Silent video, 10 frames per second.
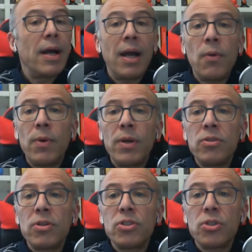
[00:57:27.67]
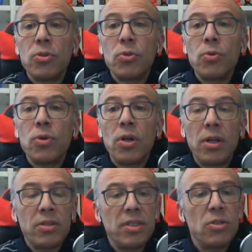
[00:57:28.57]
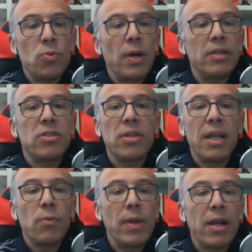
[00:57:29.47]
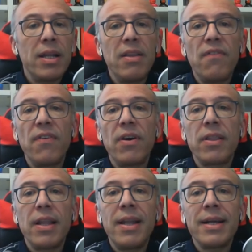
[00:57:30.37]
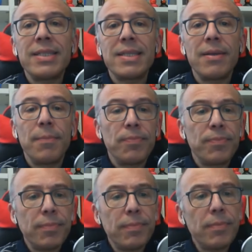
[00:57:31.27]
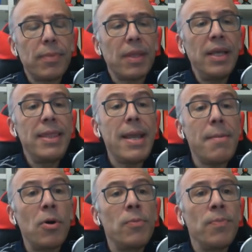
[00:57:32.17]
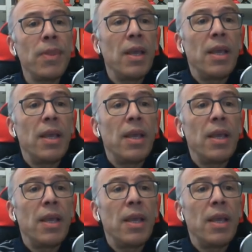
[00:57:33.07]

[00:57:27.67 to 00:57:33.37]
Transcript: I want also to close this one so that we are ready for the next demo.